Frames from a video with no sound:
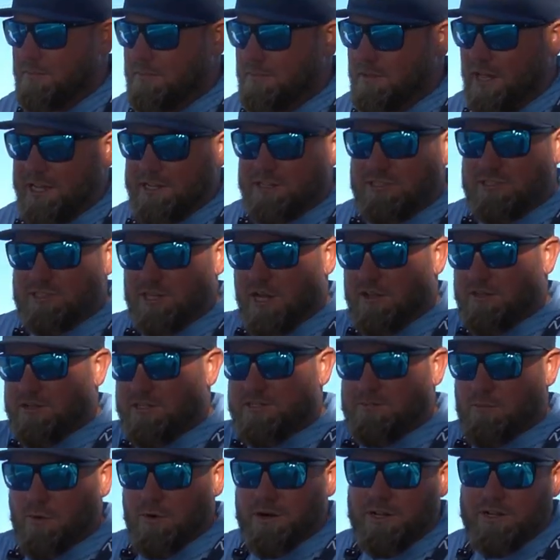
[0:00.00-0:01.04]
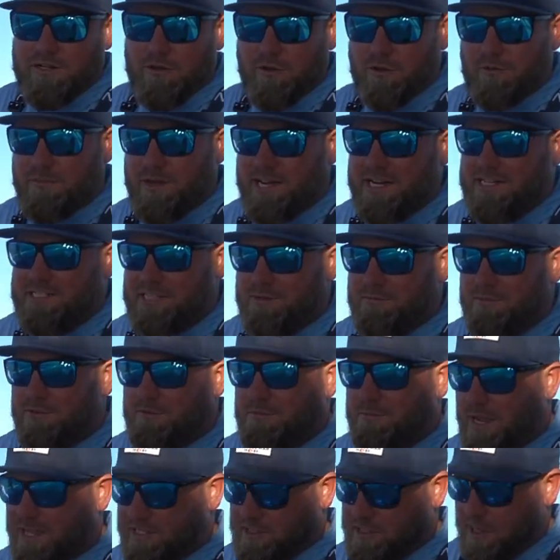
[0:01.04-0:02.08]
Like you saw this morning, Little Manatee
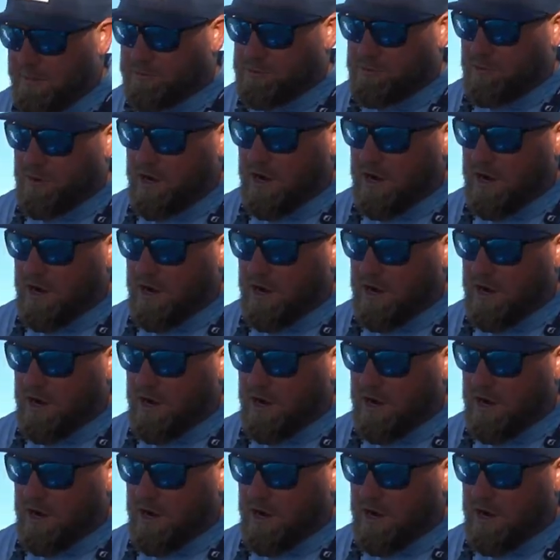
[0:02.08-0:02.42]
River Bait Shops where